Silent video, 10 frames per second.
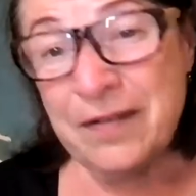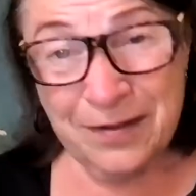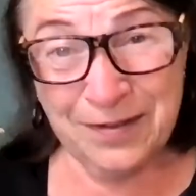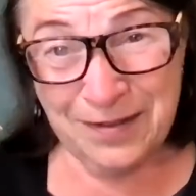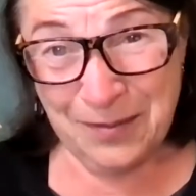in
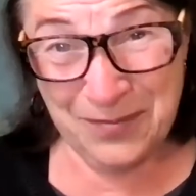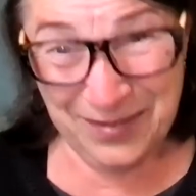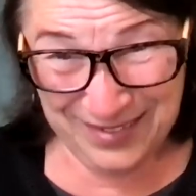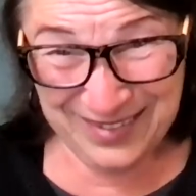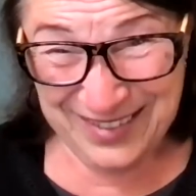some
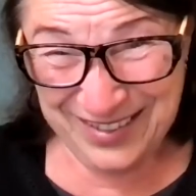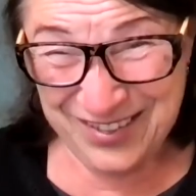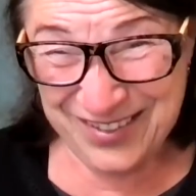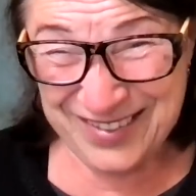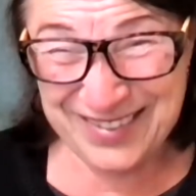
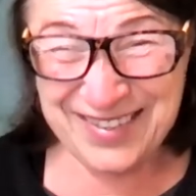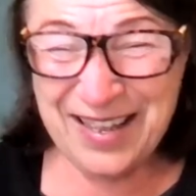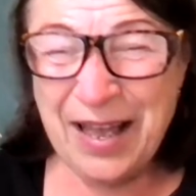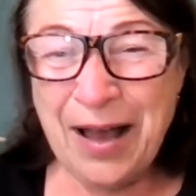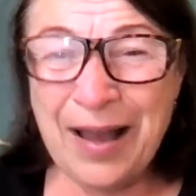niches,
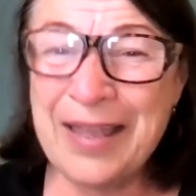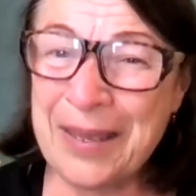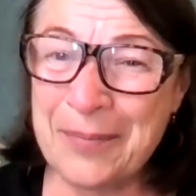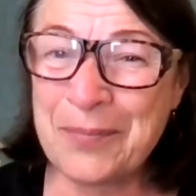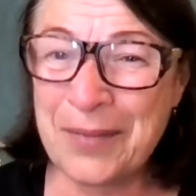I
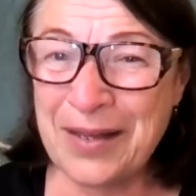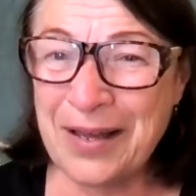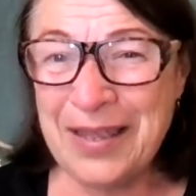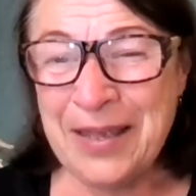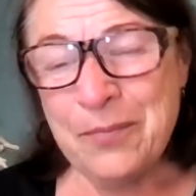
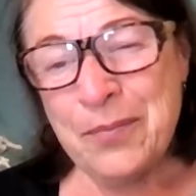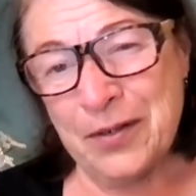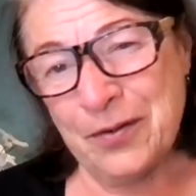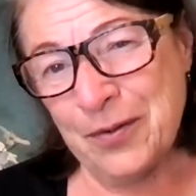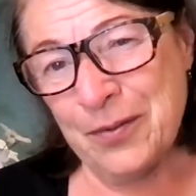am better